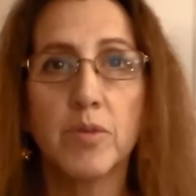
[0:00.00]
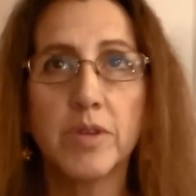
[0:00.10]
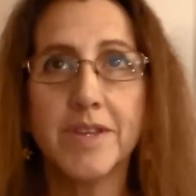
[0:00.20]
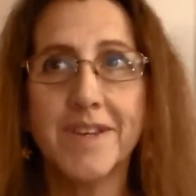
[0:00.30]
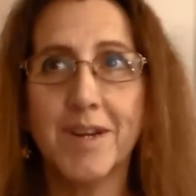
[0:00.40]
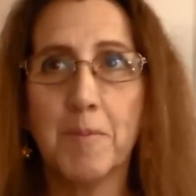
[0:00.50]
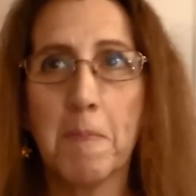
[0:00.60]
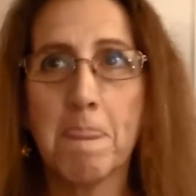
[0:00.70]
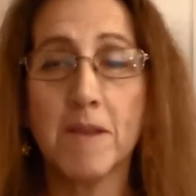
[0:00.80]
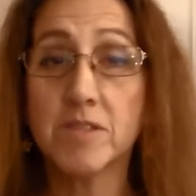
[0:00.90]
really um,
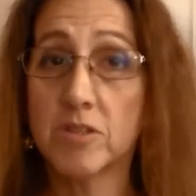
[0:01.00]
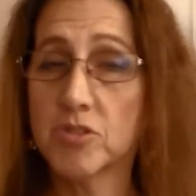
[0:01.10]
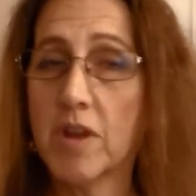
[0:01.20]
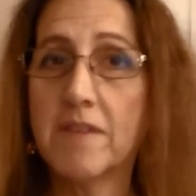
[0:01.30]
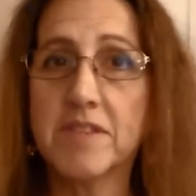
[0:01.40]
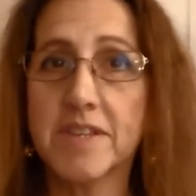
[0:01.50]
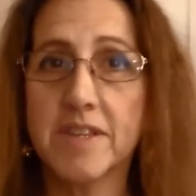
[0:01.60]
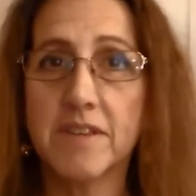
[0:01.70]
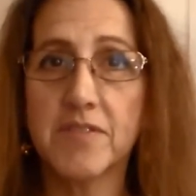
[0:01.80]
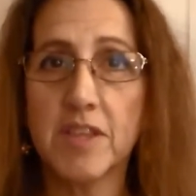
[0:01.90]
start traveling
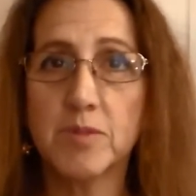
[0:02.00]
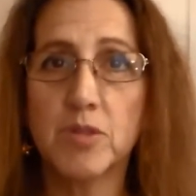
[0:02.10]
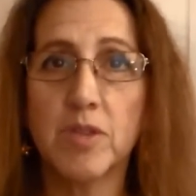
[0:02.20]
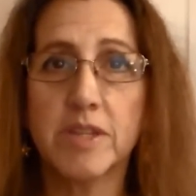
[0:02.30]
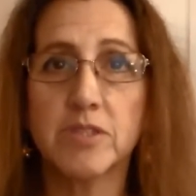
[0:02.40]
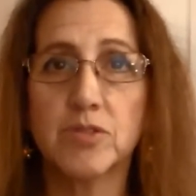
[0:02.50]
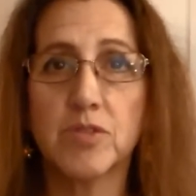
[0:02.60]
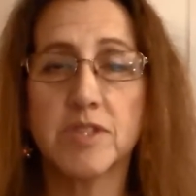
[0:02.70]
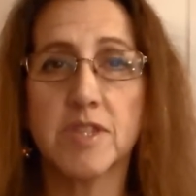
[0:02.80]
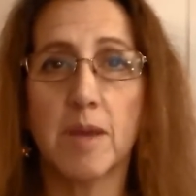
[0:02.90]
if that's what you like to
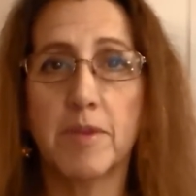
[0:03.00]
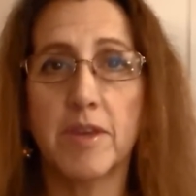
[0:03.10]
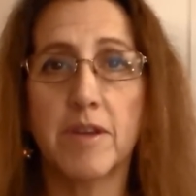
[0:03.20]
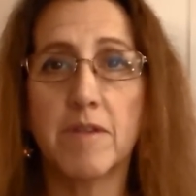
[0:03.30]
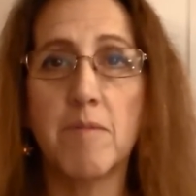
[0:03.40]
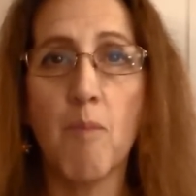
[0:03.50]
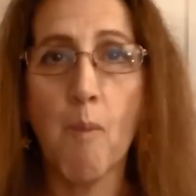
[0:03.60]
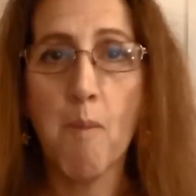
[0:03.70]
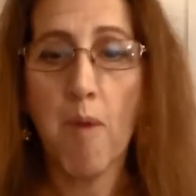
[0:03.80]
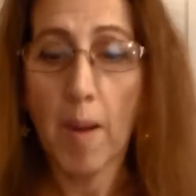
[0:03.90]
do this time of year.
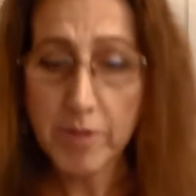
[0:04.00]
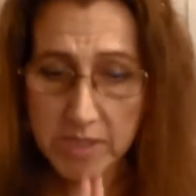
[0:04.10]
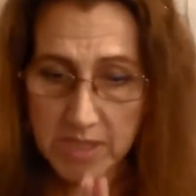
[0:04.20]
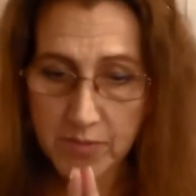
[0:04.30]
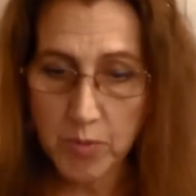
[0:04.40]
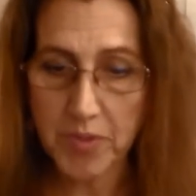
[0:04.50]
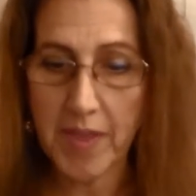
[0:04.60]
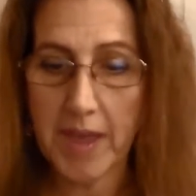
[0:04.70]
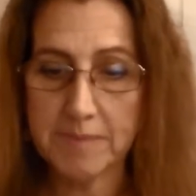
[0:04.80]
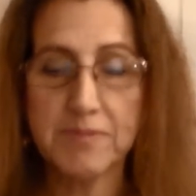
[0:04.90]
I'm going to leave you with
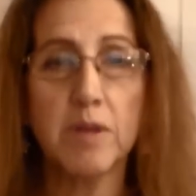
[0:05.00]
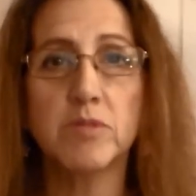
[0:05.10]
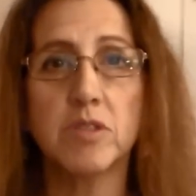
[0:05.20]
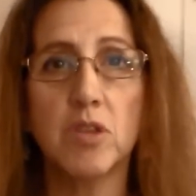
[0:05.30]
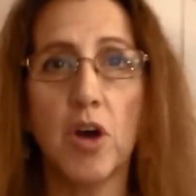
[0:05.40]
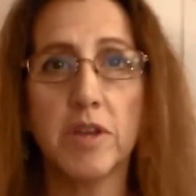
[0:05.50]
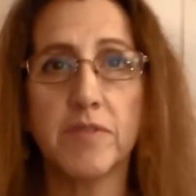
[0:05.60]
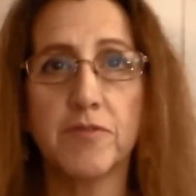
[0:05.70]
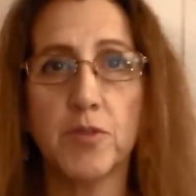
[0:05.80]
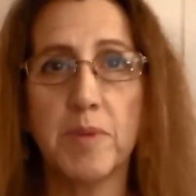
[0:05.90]
that. That was a lot
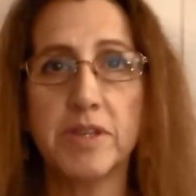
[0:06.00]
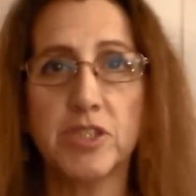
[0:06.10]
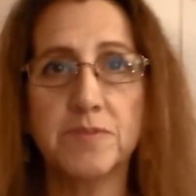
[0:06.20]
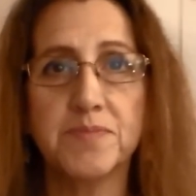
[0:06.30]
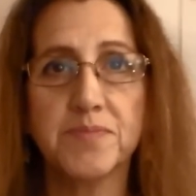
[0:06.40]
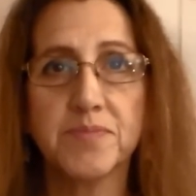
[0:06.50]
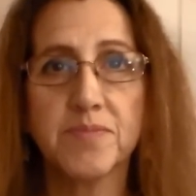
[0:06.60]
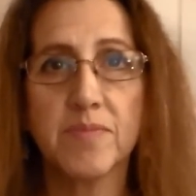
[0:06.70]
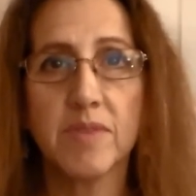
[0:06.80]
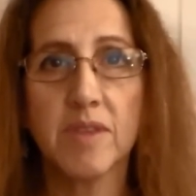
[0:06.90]
of information.
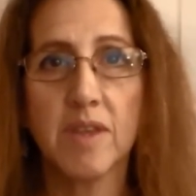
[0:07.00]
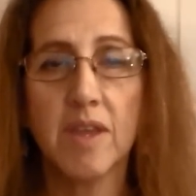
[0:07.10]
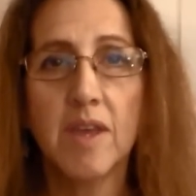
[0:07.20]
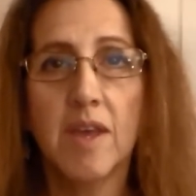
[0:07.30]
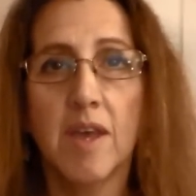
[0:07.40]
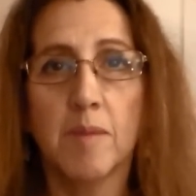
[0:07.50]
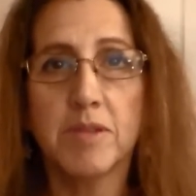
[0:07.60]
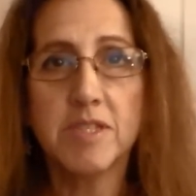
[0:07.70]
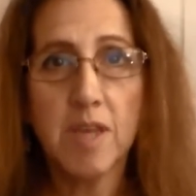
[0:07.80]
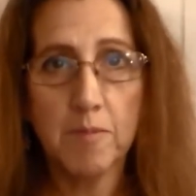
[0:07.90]

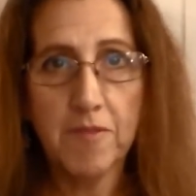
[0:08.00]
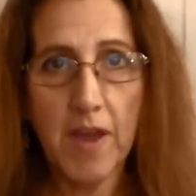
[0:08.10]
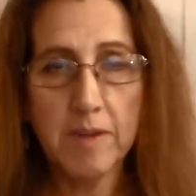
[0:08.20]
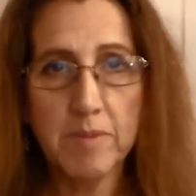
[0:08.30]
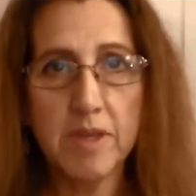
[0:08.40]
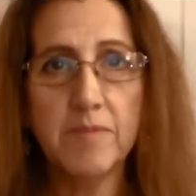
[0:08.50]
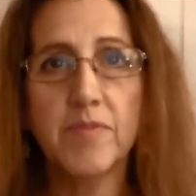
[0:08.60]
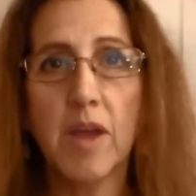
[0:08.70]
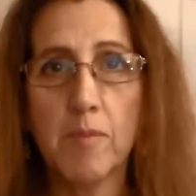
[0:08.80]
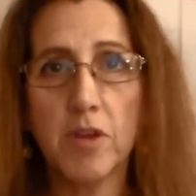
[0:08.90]
Please come find me.
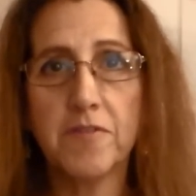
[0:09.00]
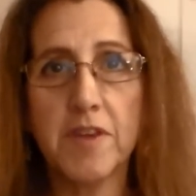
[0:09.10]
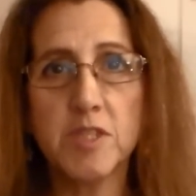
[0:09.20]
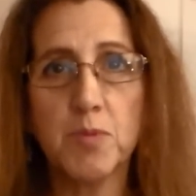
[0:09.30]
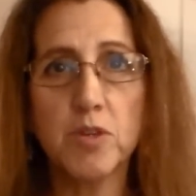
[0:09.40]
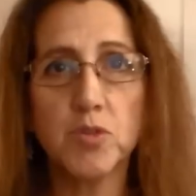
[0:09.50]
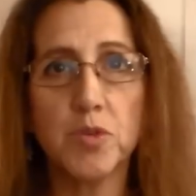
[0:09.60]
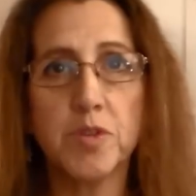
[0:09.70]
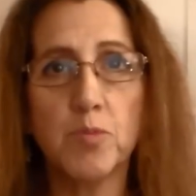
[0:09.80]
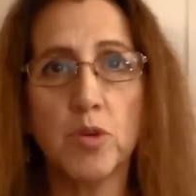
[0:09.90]
I'm on Facebook,
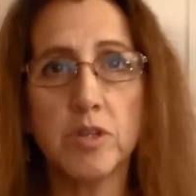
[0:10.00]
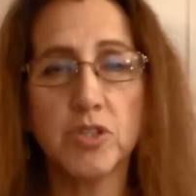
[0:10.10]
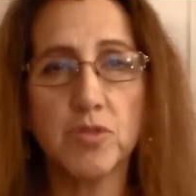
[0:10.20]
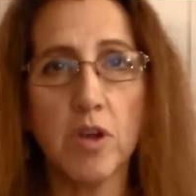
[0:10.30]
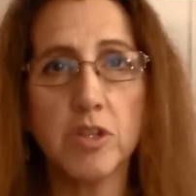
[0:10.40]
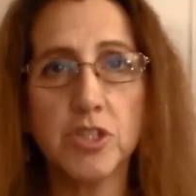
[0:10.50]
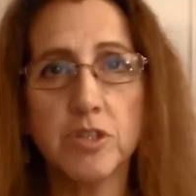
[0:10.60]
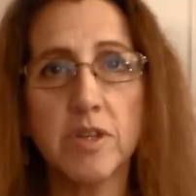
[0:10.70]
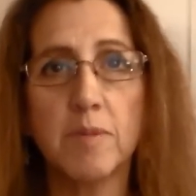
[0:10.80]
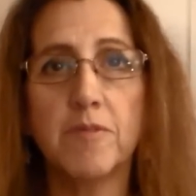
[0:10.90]
Dorothy Morgan
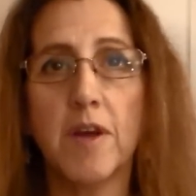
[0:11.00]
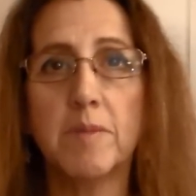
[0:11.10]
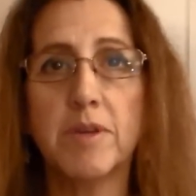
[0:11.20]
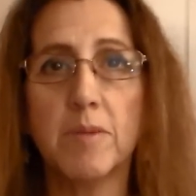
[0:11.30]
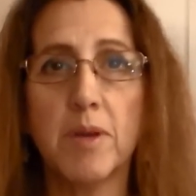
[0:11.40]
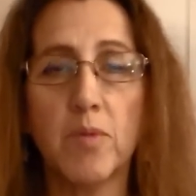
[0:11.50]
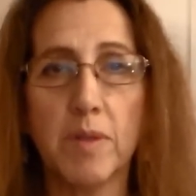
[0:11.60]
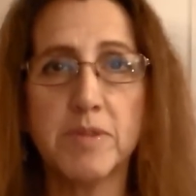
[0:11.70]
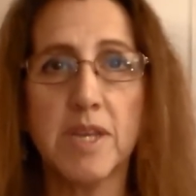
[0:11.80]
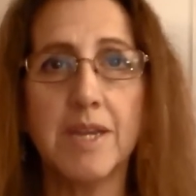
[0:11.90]
Astrologer. Come find me on my
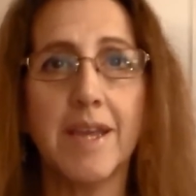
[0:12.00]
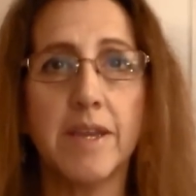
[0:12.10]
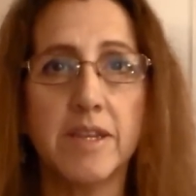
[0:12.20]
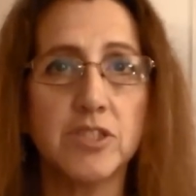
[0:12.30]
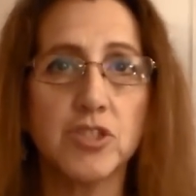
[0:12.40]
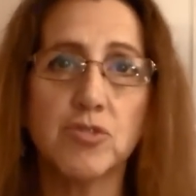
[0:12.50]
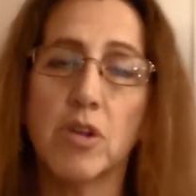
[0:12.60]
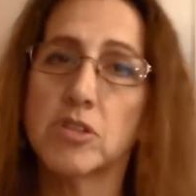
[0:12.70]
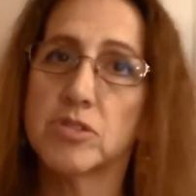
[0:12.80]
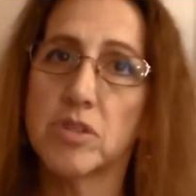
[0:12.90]
website,
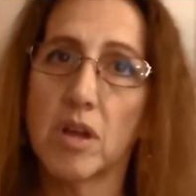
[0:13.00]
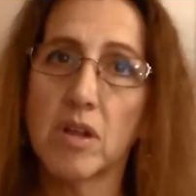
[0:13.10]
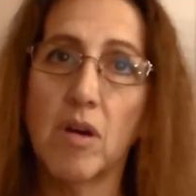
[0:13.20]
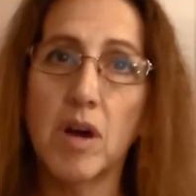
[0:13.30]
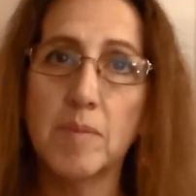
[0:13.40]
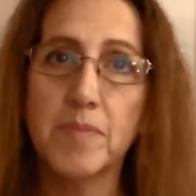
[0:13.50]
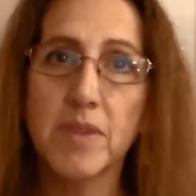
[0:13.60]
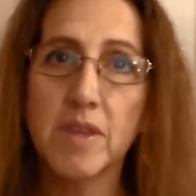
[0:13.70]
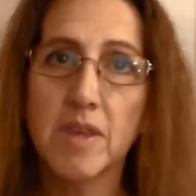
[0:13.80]
nhastrologer.com.